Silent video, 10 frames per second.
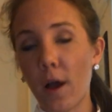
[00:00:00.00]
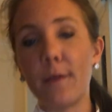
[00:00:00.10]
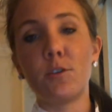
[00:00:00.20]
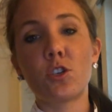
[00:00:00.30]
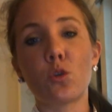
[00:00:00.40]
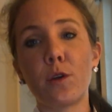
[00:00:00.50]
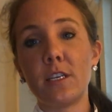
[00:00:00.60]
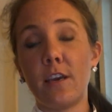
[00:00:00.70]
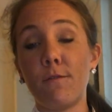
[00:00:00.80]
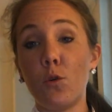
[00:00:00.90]
I'm just going to
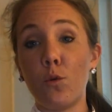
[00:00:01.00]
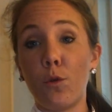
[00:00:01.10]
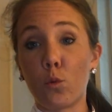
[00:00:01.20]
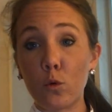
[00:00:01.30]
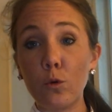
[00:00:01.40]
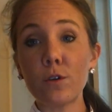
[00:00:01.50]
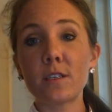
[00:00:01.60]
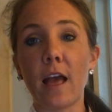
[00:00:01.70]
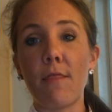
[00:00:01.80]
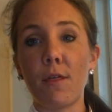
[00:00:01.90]
give you the rules
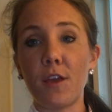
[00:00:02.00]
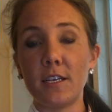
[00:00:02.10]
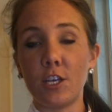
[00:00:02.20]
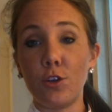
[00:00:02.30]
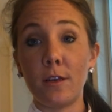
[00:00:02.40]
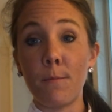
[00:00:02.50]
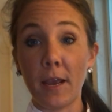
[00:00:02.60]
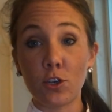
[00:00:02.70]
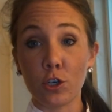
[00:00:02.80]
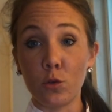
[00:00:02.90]
and the things that you need to
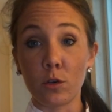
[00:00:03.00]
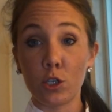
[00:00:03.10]
make sure you are